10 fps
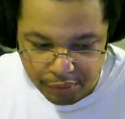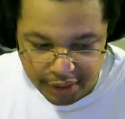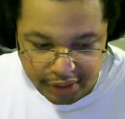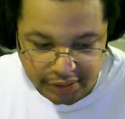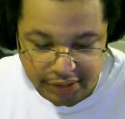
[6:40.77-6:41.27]

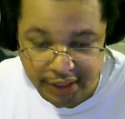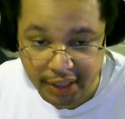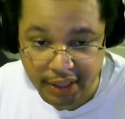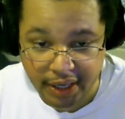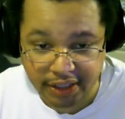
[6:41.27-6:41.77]
We can just
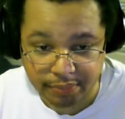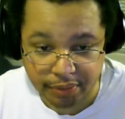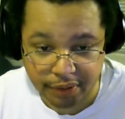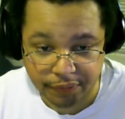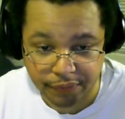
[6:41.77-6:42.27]
get a nice
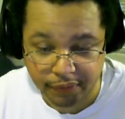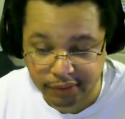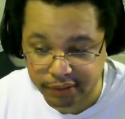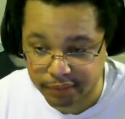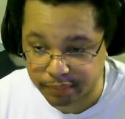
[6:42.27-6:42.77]
Brita
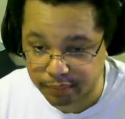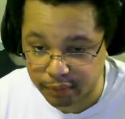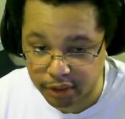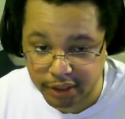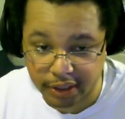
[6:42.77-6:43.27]
filter,
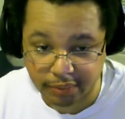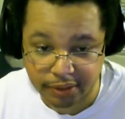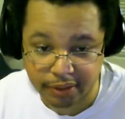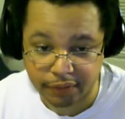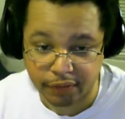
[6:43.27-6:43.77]
hook it up
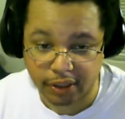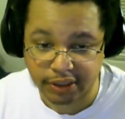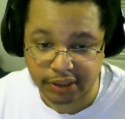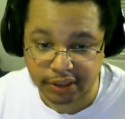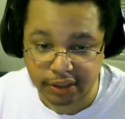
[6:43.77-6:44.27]
to your
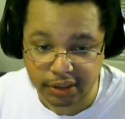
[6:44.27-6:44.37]
faucet,